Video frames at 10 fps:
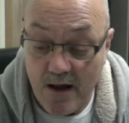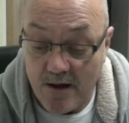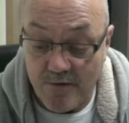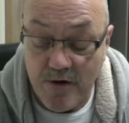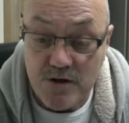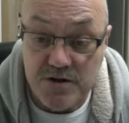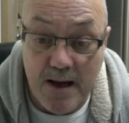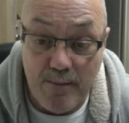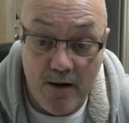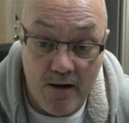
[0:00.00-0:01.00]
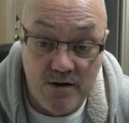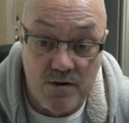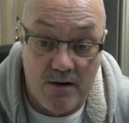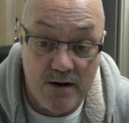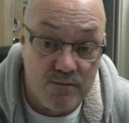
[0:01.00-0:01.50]
The first tablet I
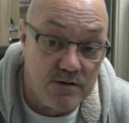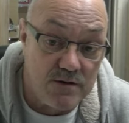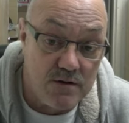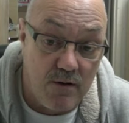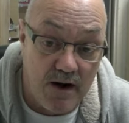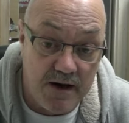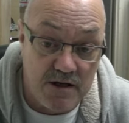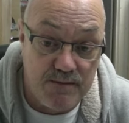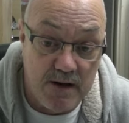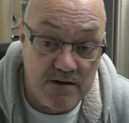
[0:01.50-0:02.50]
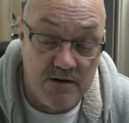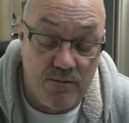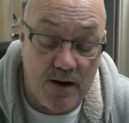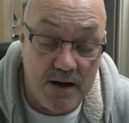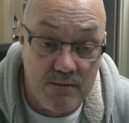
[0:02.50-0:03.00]
tried was quite an expensive
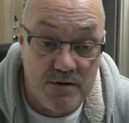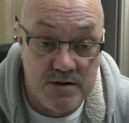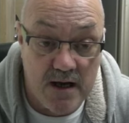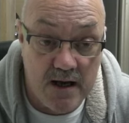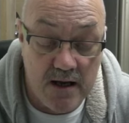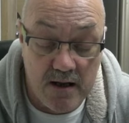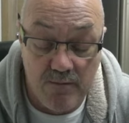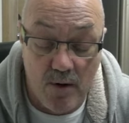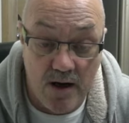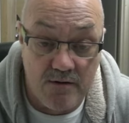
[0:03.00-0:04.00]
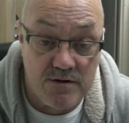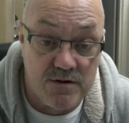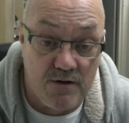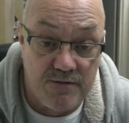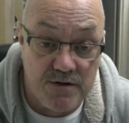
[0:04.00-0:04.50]
one. It was a
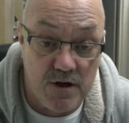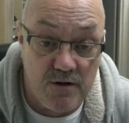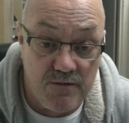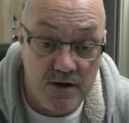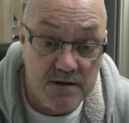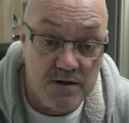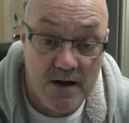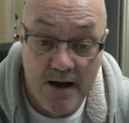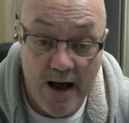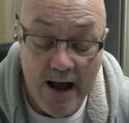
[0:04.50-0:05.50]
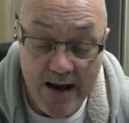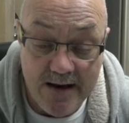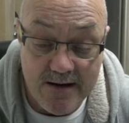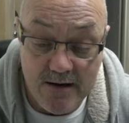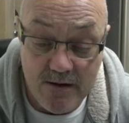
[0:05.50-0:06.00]
Microsoft Surface,
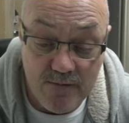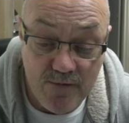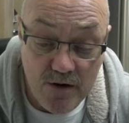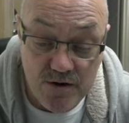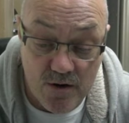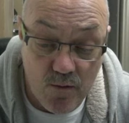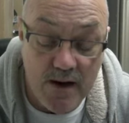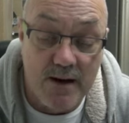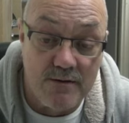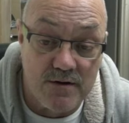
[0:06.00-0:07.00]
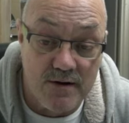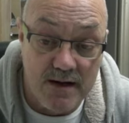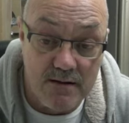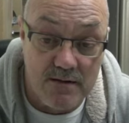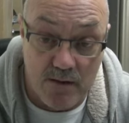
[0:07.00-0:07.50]
and the version of Windows on
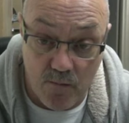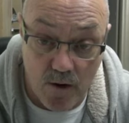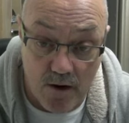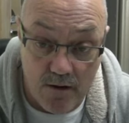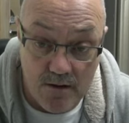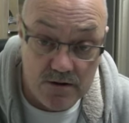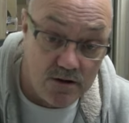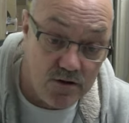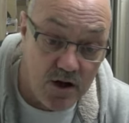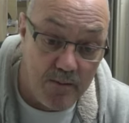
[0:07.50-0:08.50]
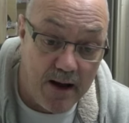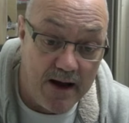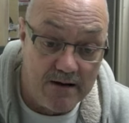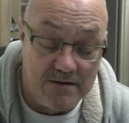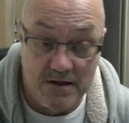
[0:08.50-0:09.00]
it didn't work. So I took it
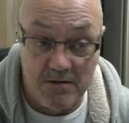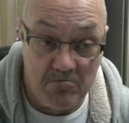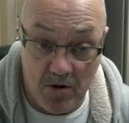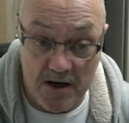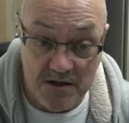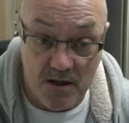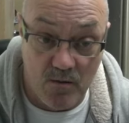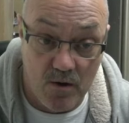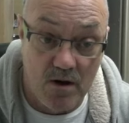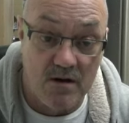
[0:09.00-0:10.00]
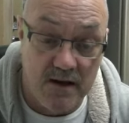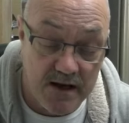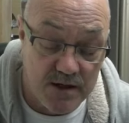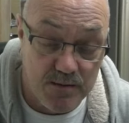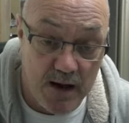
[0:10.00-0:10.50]
back and said, why doesn't it work? They
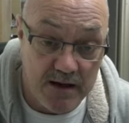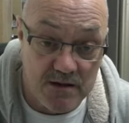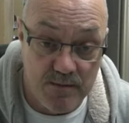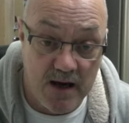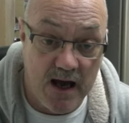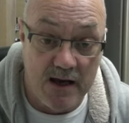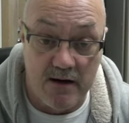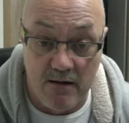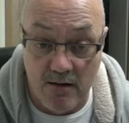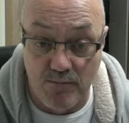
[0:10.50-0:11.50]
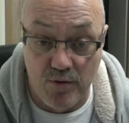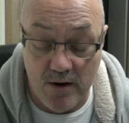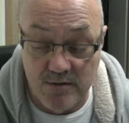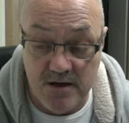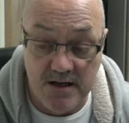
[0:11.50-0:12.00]
explained to me it had an ARM
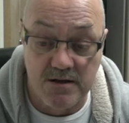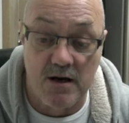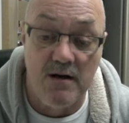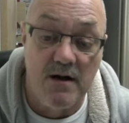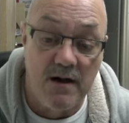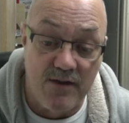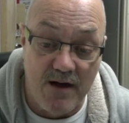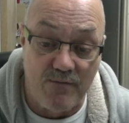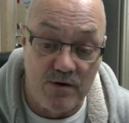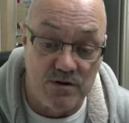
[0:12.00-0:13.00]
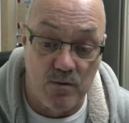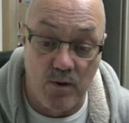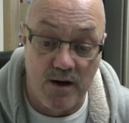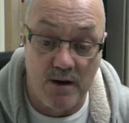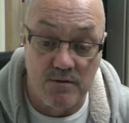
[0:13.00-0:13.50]
processor. That version of
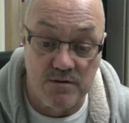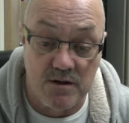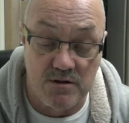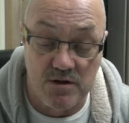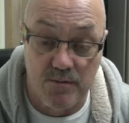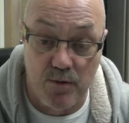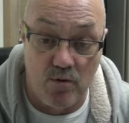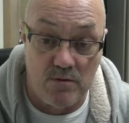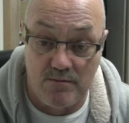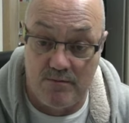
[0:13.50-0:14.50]
Windows didn't support